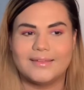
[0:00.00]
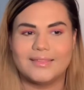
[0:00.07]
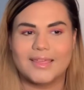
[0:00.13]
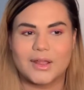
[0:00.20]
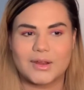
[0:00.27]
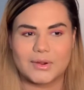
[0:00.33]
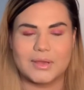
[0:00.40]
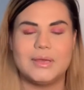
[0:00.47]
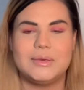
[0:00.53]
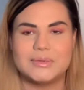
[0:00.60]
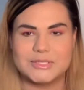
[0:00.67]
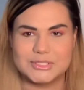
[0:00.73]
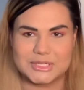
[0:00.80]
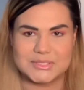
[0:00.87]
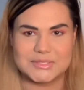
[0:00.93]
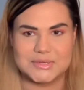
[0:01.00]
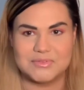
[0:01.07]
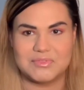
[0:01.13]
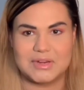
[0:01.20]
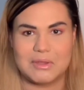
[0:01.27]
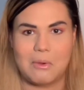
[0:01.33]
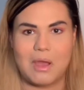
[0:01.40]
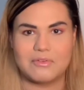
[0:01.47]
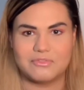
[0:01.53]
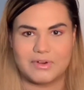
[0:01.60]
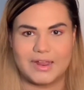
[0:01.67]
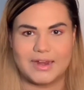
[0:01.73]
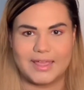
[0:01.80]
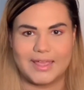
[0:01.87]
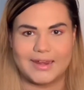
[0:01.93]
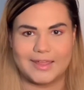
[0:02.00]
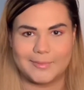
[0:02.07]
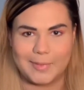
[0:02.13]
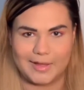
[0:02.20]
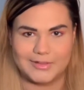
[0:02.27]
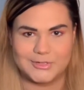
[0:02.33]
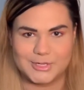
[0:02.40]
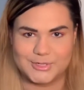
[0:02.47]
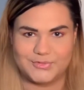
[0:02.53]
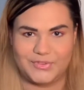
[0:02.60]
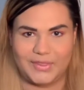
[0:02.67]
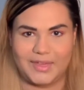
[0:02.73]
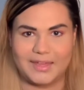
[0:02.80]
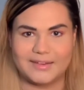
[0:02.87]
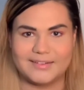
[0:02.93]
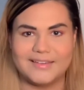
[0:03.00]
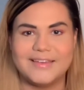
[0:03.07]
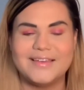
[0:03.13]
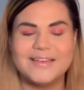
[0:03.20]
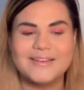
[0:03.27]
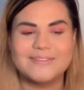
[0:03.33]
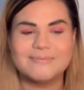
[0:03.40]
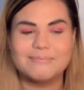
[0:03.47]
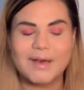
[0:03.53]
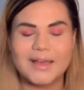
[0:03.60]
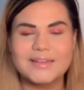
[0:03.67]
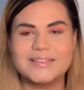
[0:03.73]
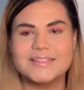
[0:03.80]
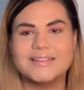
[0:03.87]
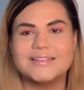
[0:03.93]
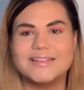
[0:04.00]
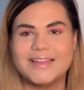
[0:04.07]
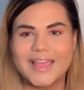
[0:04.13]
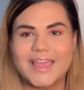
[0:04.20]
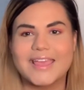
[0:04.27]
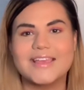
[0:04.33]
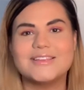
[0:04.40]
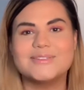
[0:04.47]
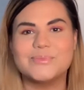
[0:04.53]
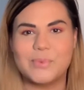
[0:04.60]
there was just no video on Friday and I apologize for that. But today is